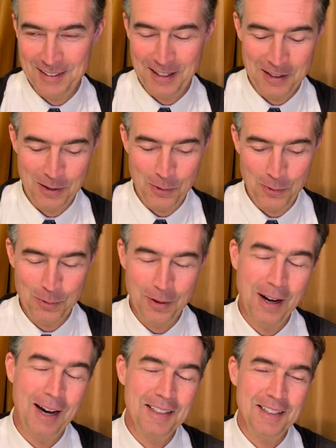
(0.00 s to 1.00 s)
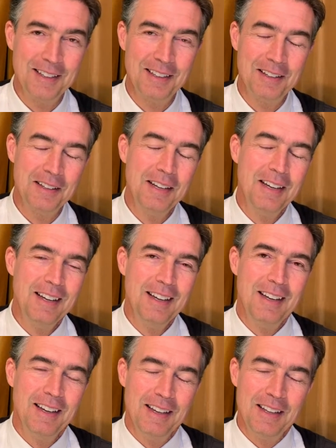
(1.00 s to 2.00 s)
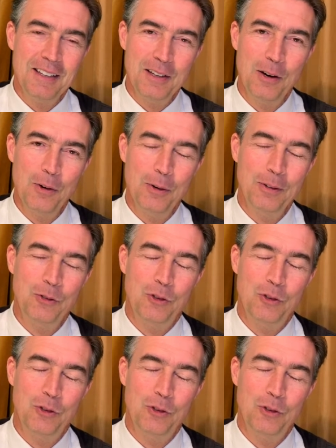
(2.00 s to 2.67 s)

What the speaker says: I know I did. And you know,